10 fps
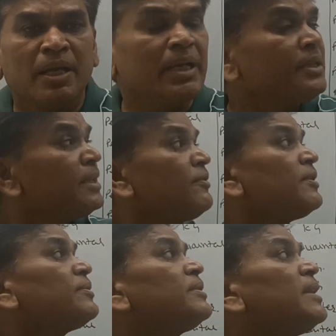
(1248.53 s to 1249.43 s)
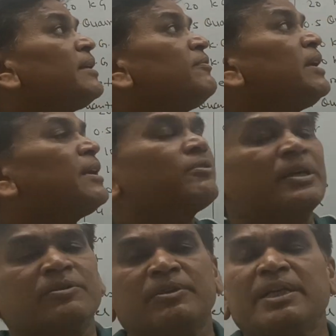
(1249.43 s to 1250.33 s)
and then we have
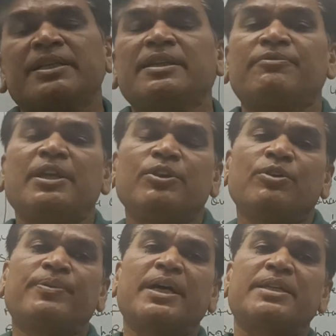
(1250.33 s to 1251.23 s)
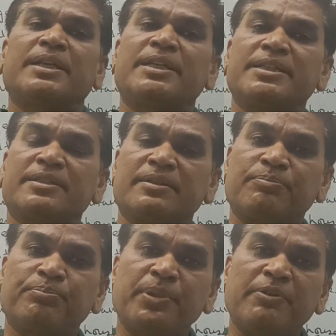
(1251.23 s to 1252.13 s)
calculated the value of R, that is
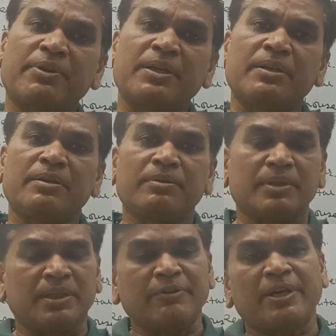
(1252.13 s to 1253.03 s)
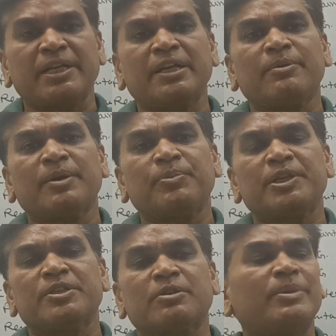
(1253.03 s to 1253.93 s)
P1 divided by
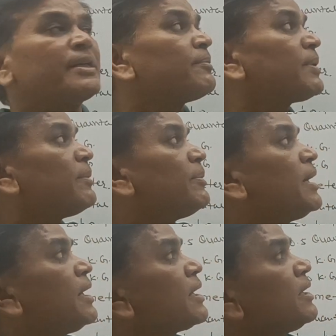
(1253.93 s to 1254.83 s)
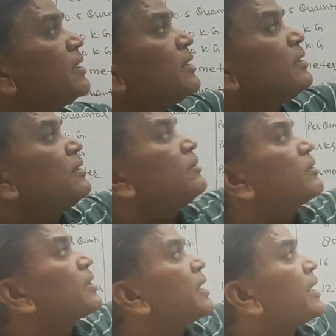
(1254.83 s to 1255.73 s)
P0 multiplied by R.
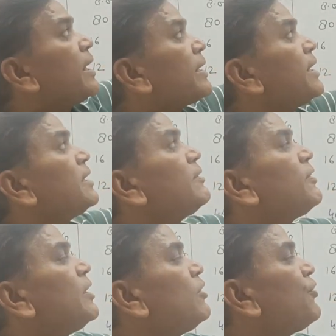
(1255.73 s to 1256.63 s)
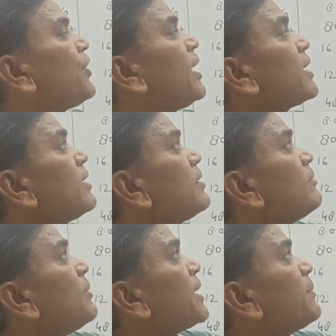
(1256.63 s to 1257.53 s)
Getting the value of R
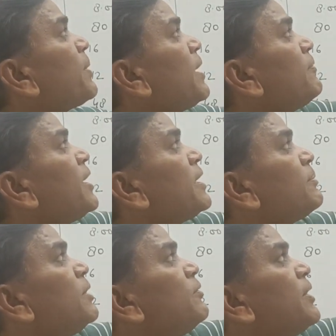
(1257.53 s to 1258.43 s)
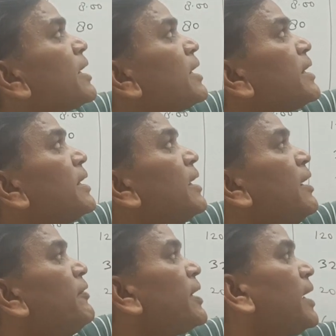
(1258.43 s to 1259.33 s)
multiplied by W, we are
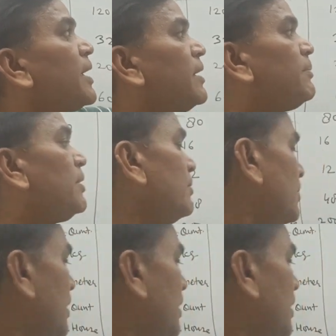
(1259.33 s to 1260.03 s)
having RW,